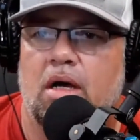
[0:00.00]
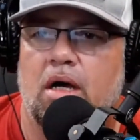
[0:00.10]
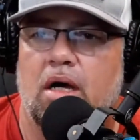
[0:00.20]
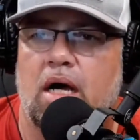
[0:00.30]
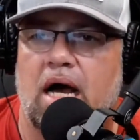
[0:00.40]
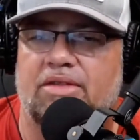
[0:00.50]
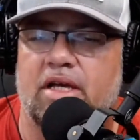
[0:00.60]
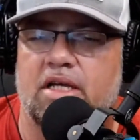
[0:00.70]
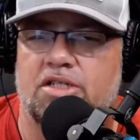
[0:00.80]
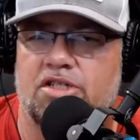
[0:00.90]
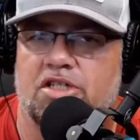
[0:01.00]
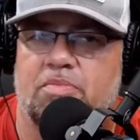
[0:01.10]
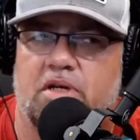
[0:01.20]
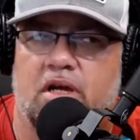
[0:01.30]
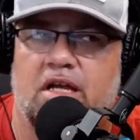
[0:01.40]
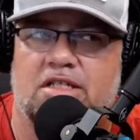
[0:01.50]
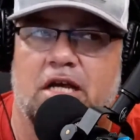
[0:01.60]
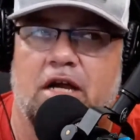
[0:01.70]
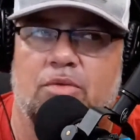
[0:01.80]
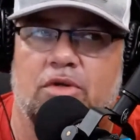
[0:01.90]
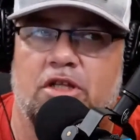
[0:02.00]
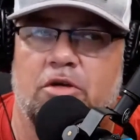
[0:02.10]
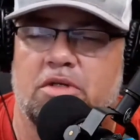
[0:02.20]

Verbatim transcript: Uh, I think it's just be, it's gotten with him.